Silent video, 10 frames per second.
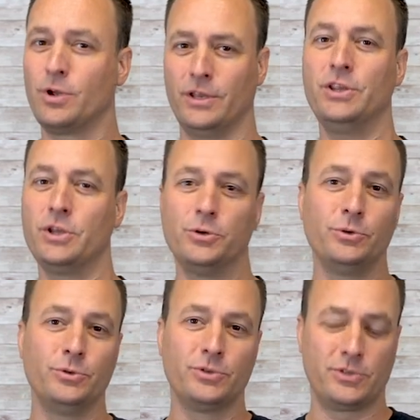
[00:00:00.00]
can
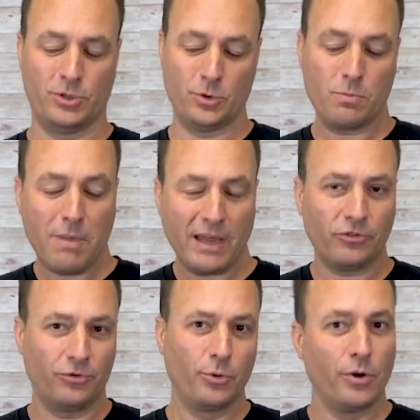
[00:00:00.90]
use to make
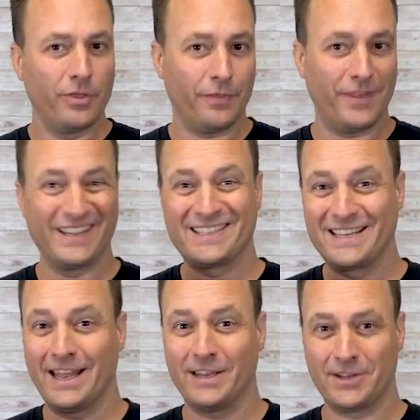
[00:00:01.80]
sure that things
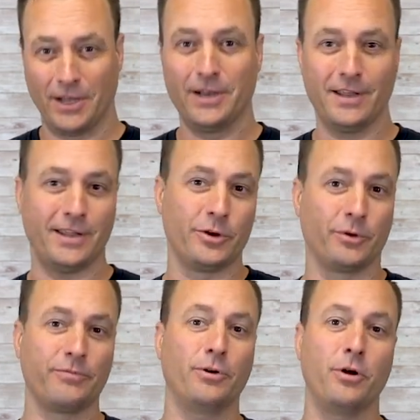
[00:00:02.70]
get done in your
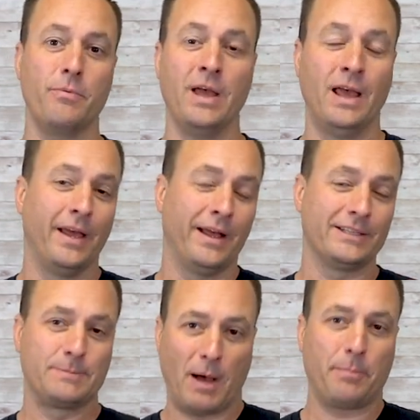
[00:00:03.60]
firm and
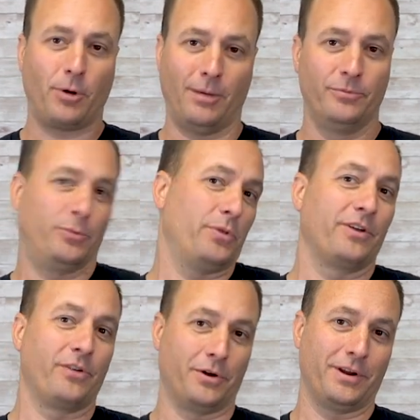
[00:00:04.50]
spot problems where
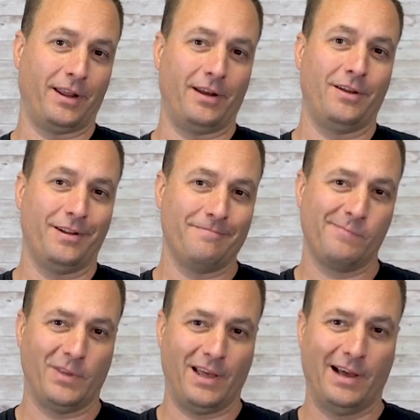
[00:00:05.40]
things aren't getting done.
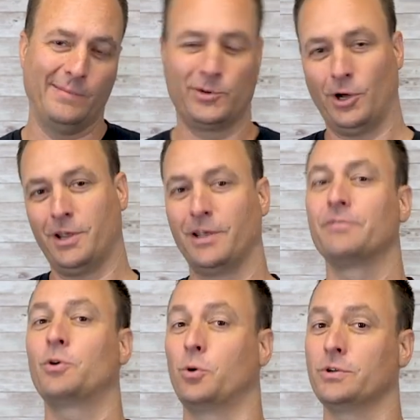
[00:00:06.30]
I'm talking,
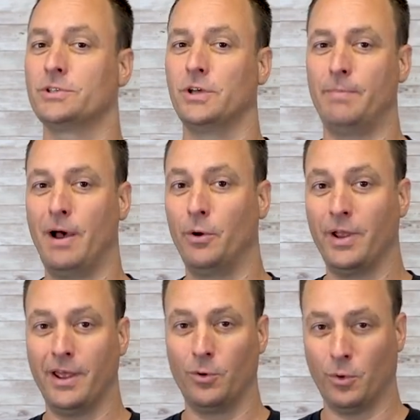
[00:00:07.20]
of course, about
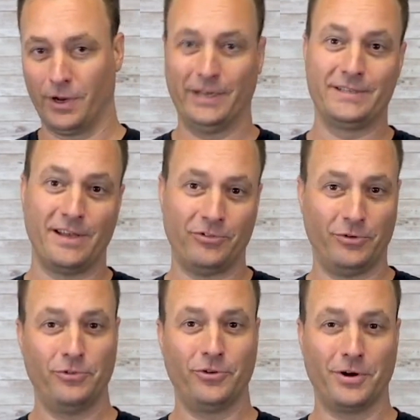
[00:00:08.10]
an
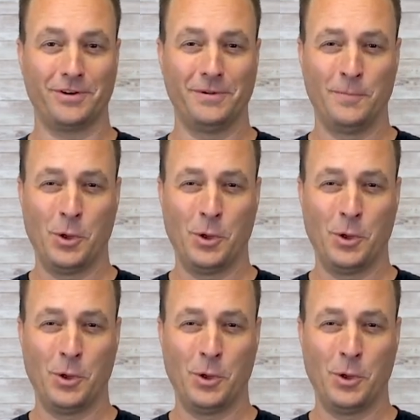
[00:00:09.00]
organizational chart,